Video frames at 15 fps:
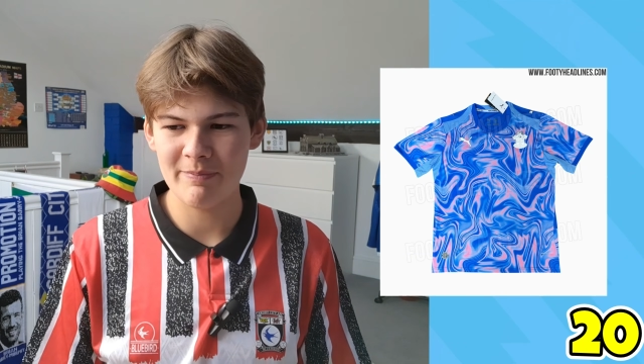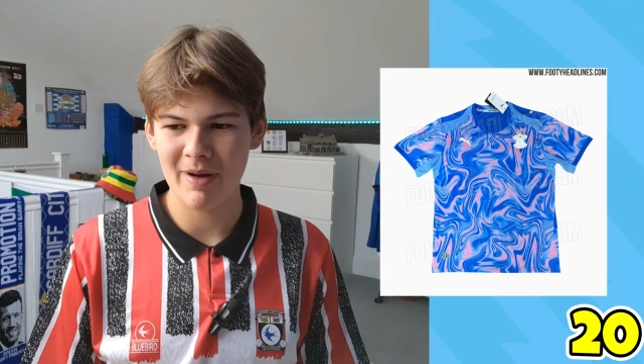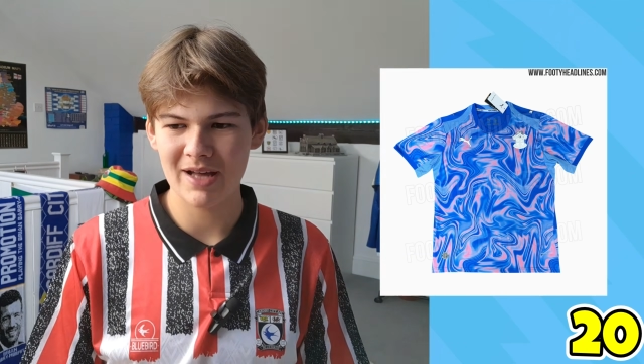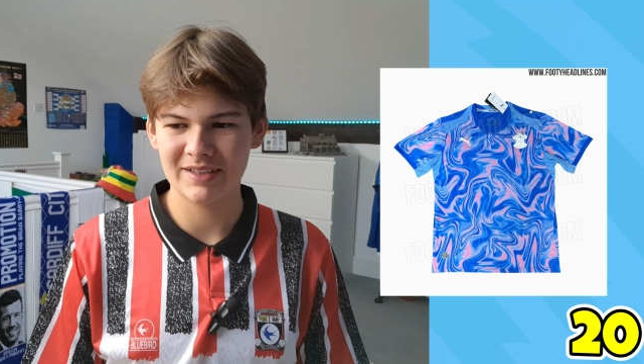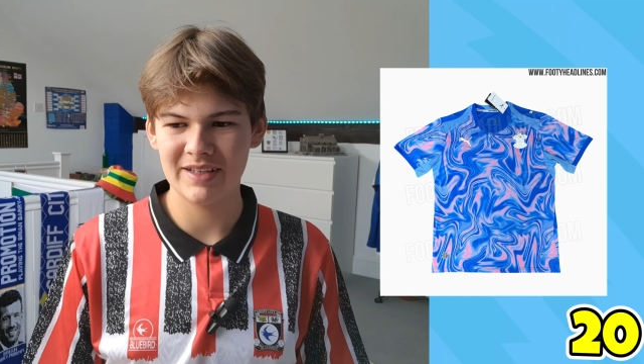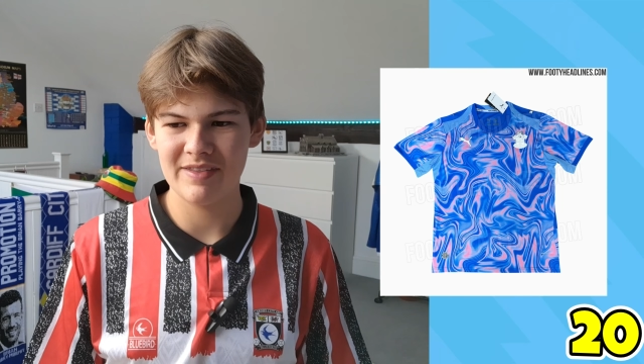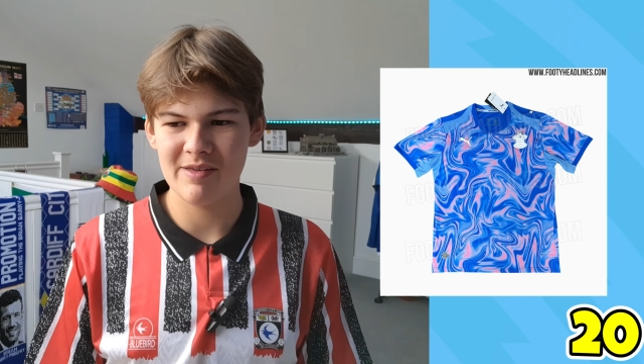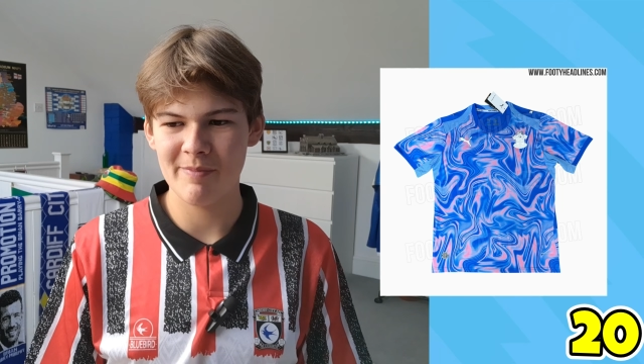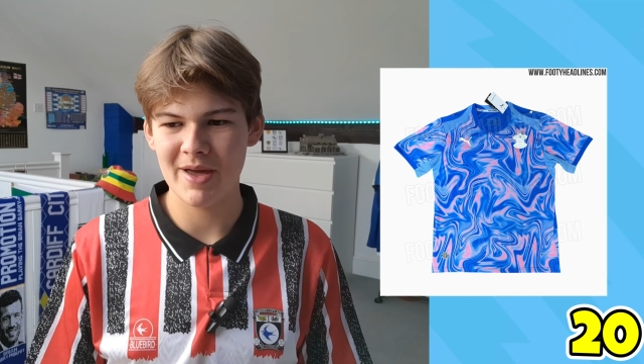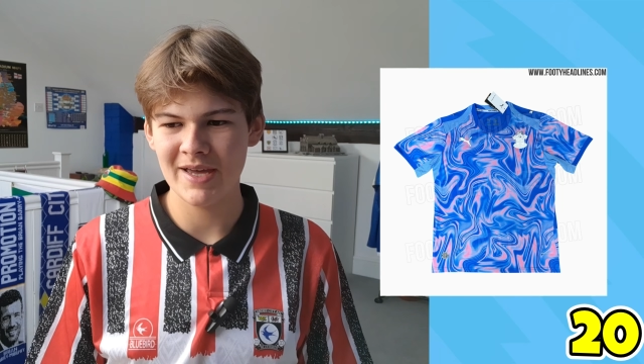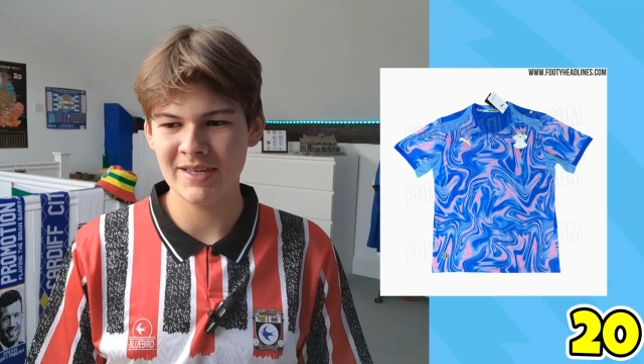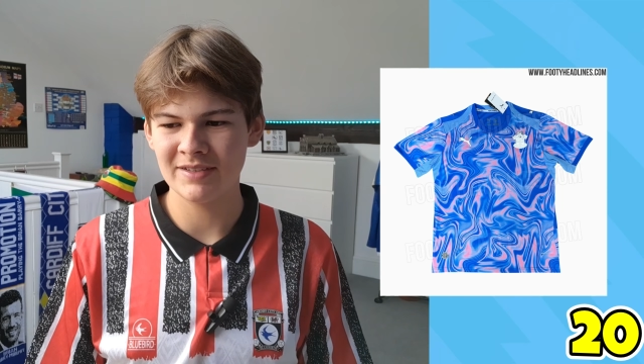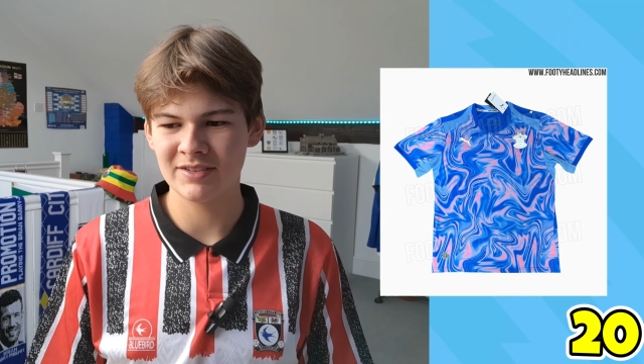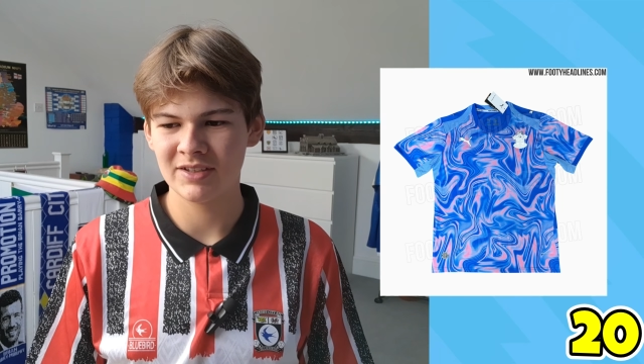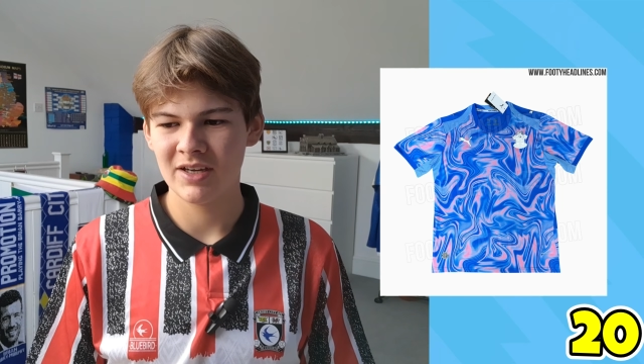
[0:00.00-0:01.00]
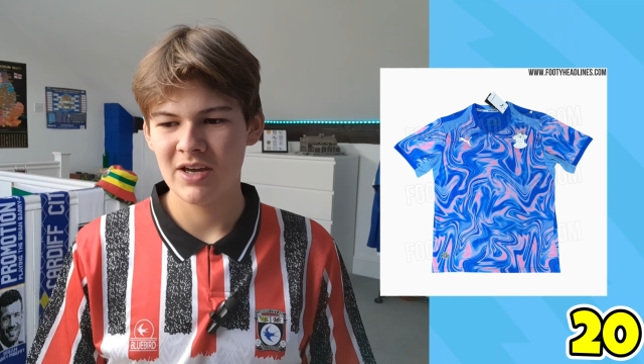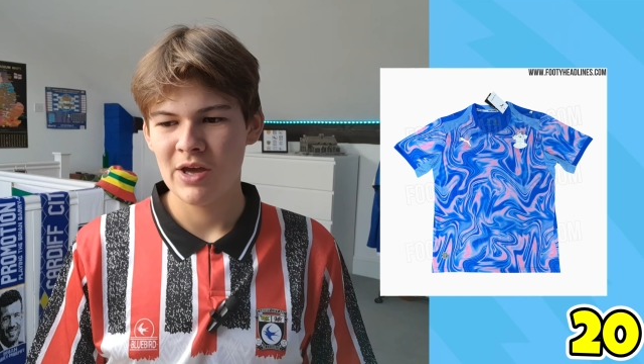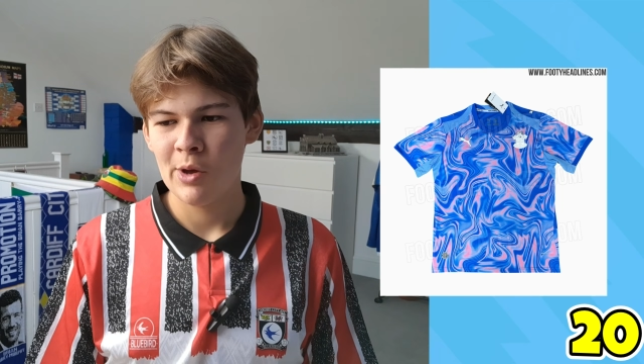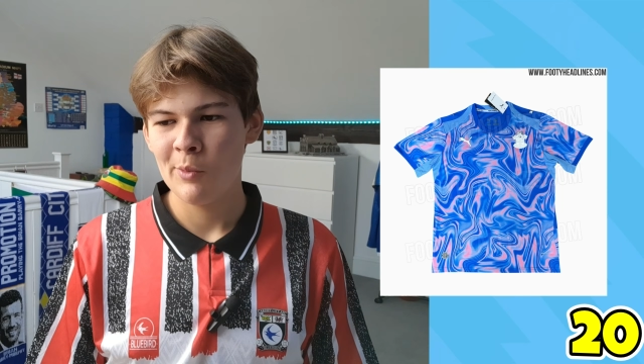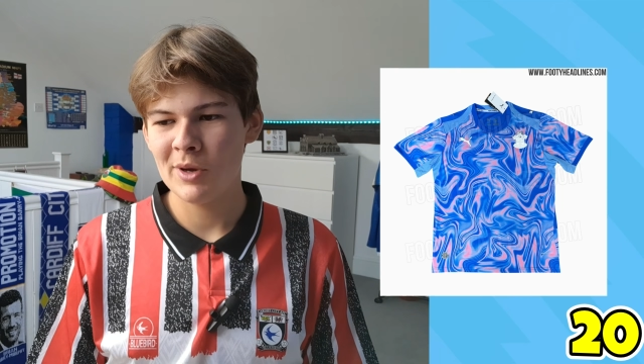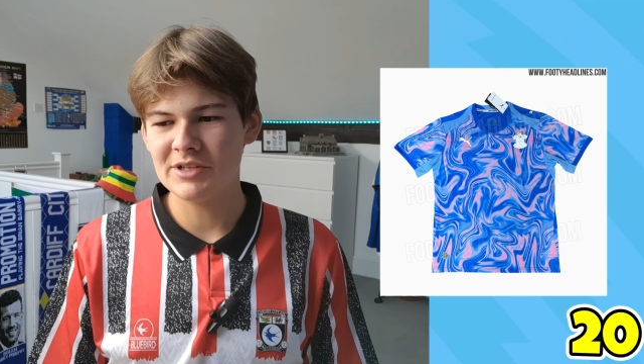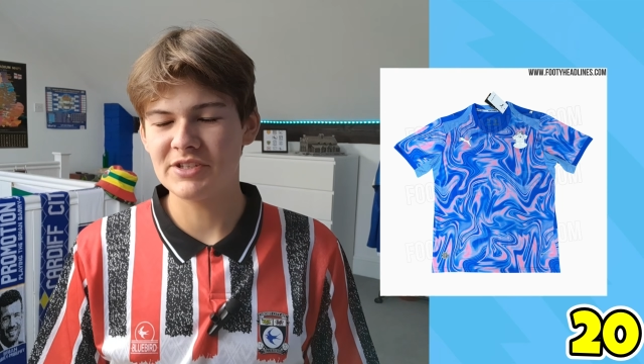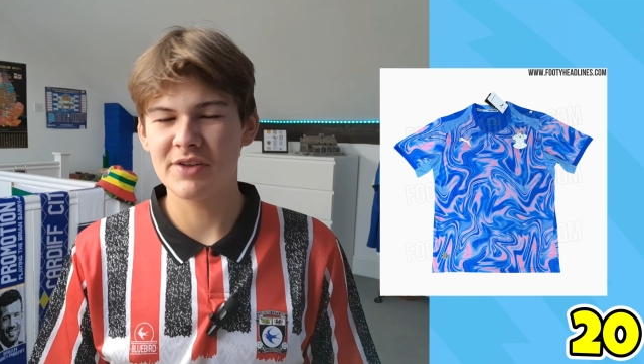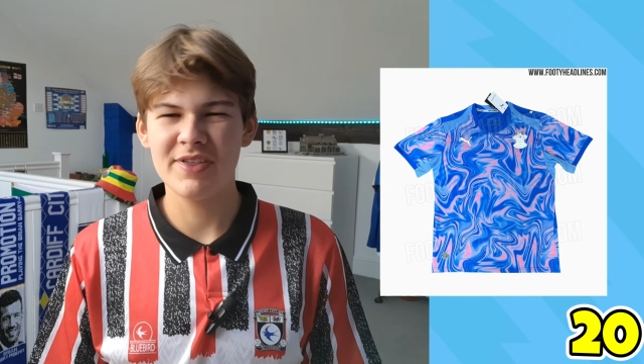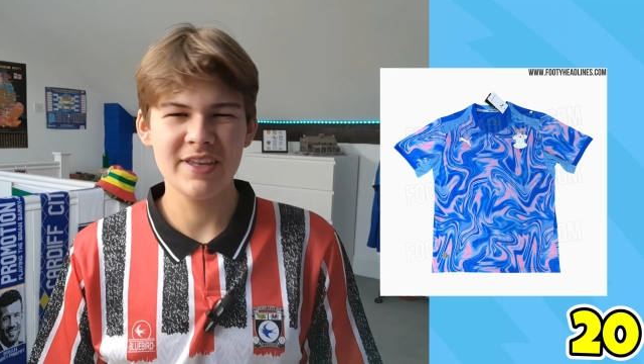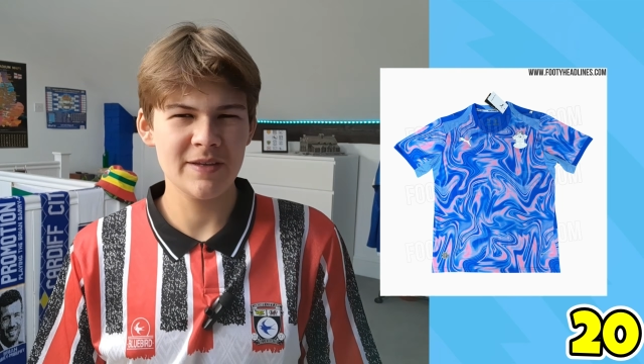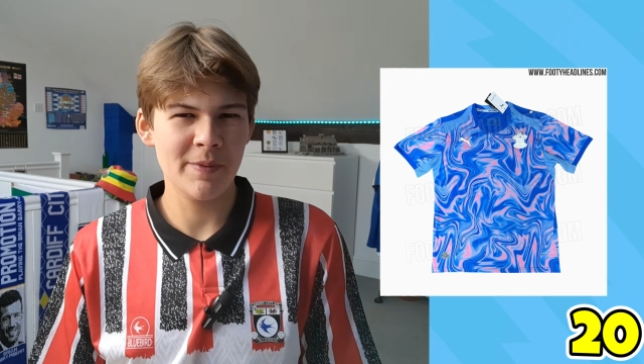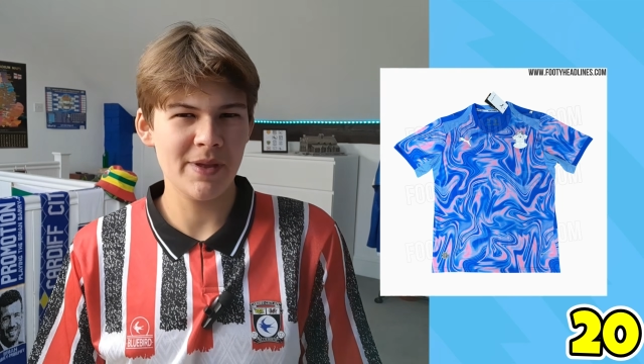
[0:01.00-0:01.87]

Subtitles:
pattern in the base, which I think is a